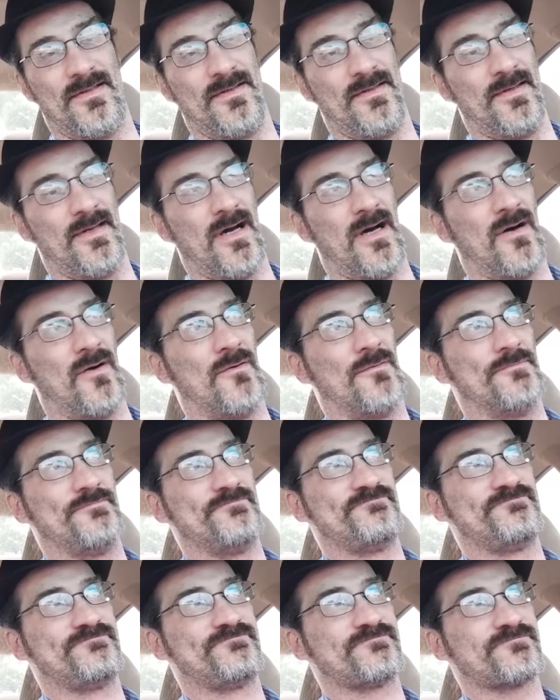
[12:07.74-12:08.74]
no,
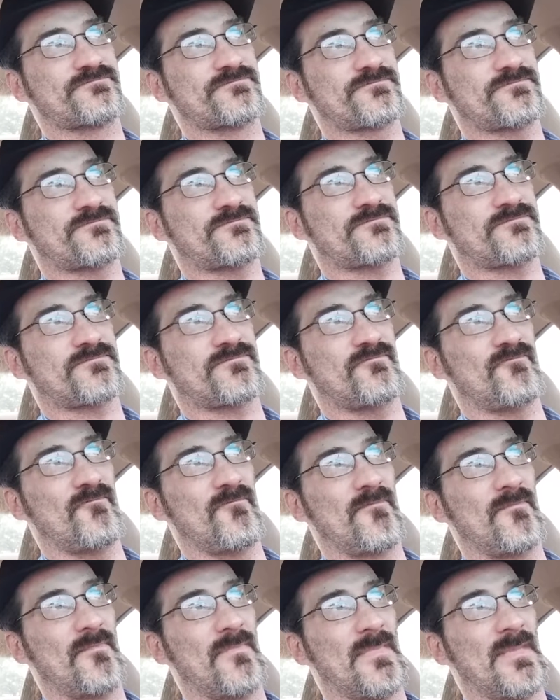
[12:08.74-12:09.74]

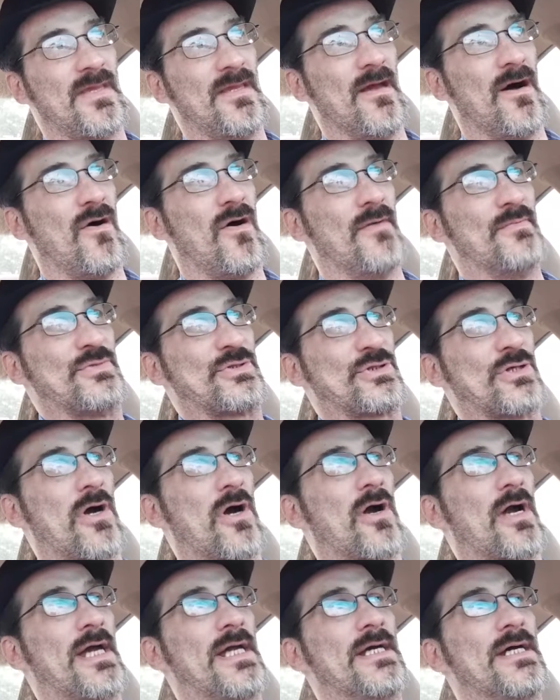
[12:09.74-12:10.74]
I'm
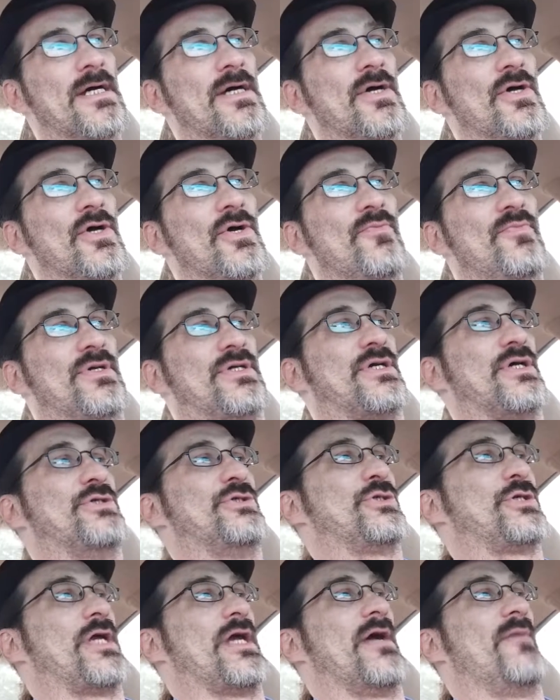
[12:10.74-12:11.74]
sorry.
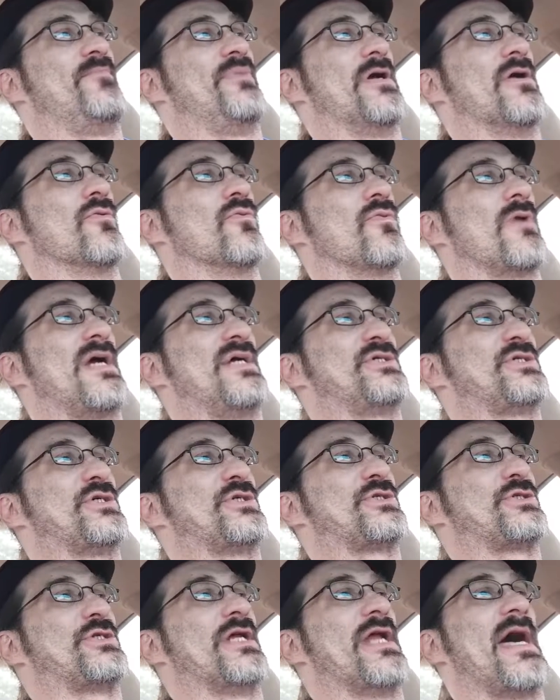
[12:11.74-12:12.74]
Because you can't be a
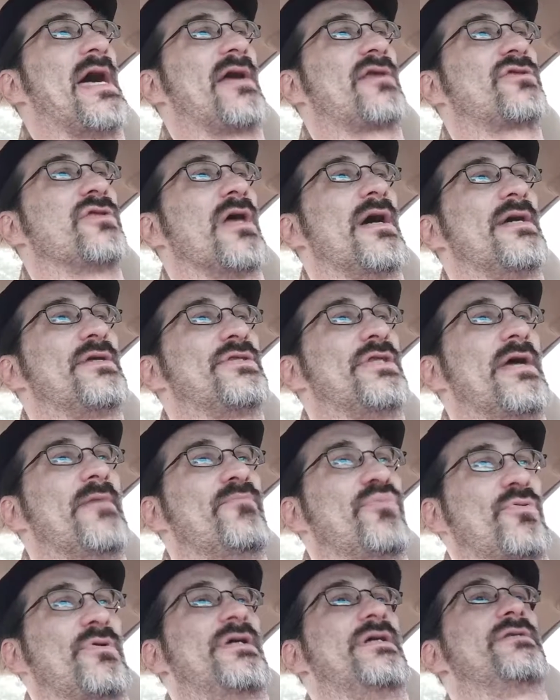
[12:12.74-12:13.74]
racist and act like they
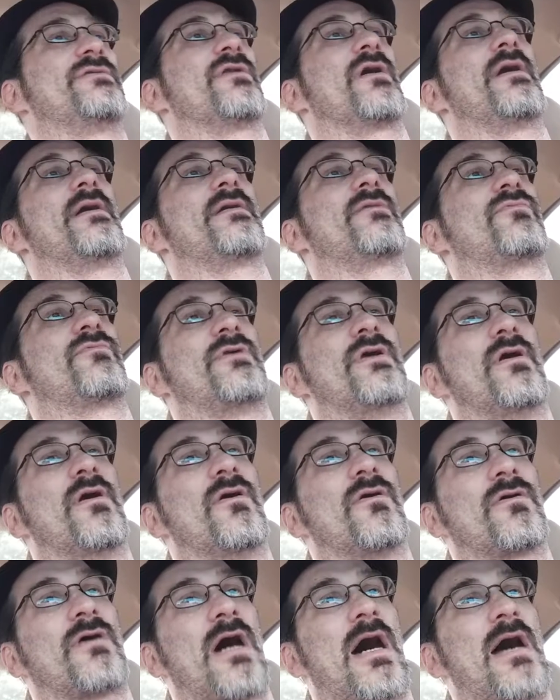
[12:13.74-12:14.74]
breed like, you
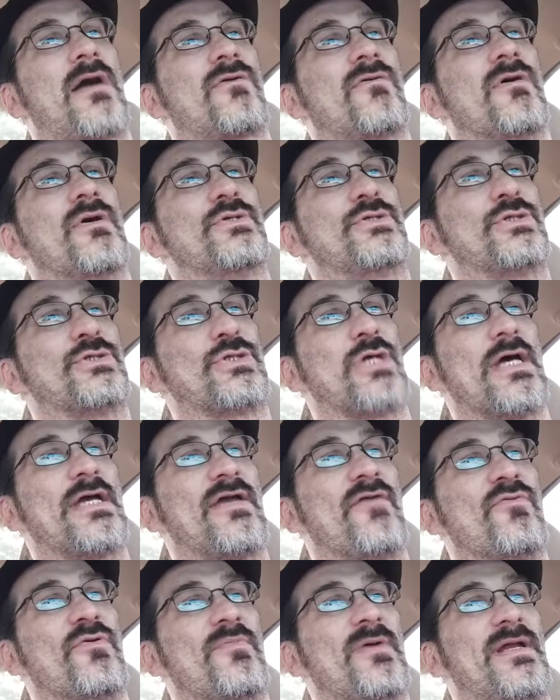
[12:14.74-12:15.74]
know, cockroaches
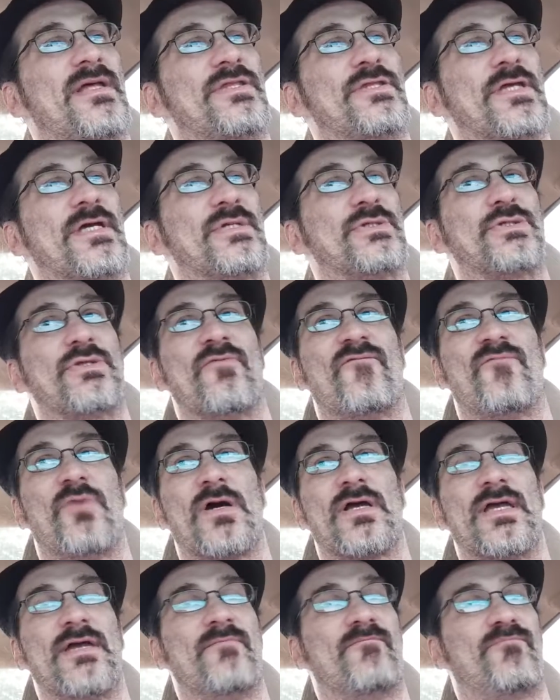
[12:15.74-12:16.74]
like everybody thinks the
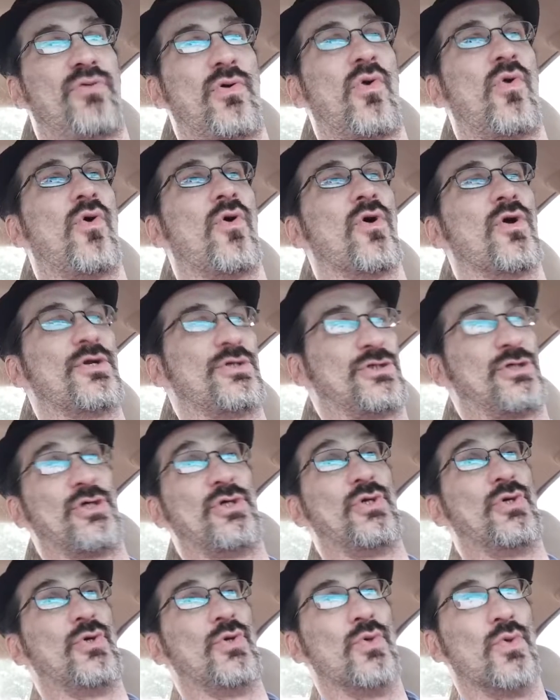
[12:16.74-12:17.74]
fucking poor
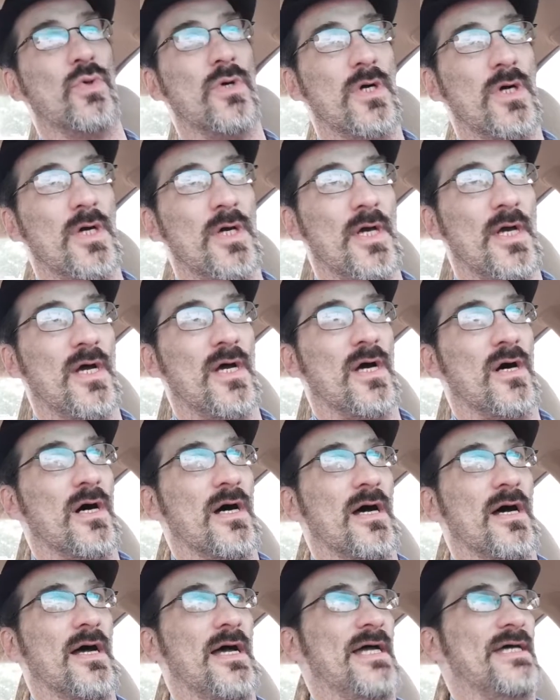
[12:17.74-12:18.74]
do.
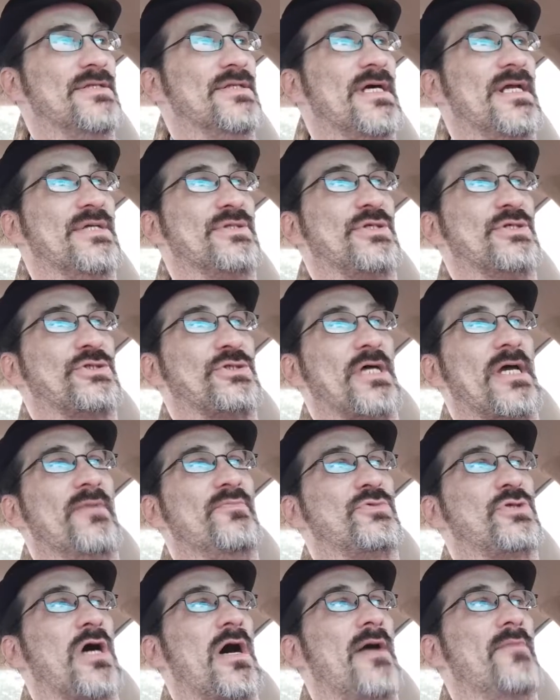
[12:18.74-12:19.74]
And then at the
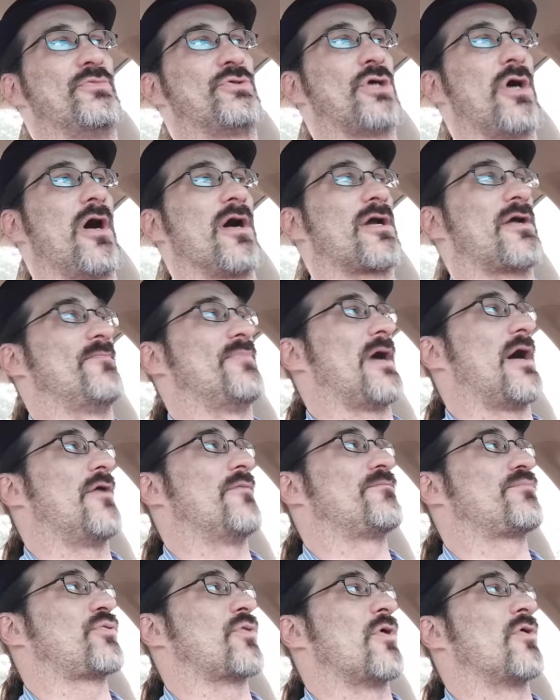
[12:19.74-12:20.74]
same time talk
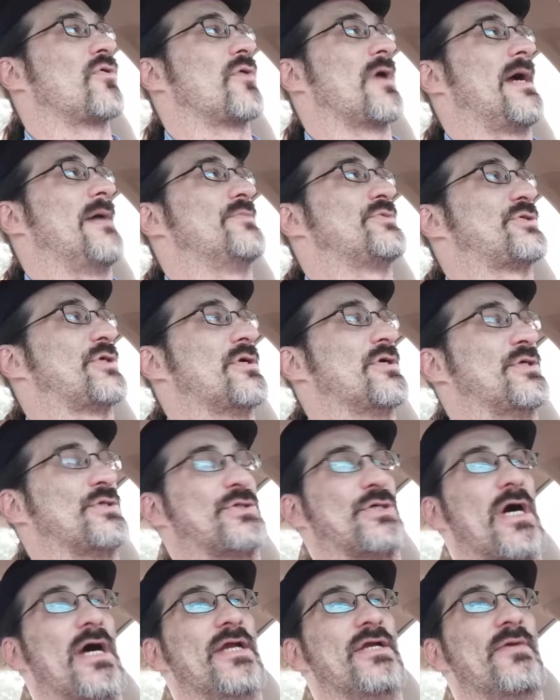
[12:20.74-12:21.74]
about programs that are
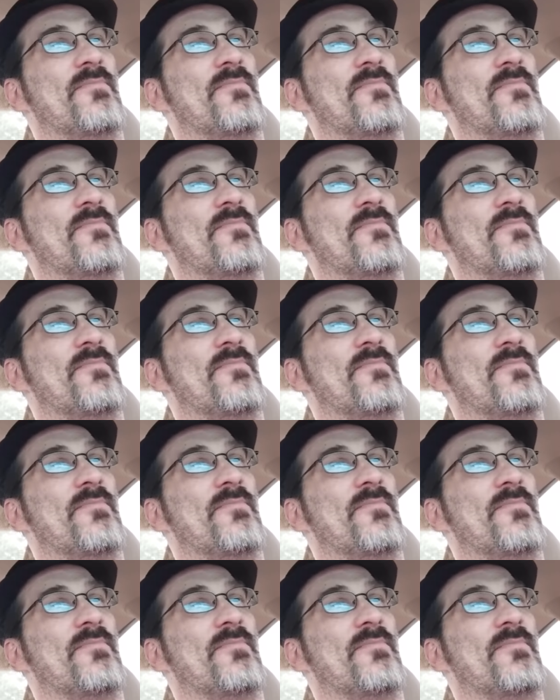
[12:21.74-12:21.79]
designed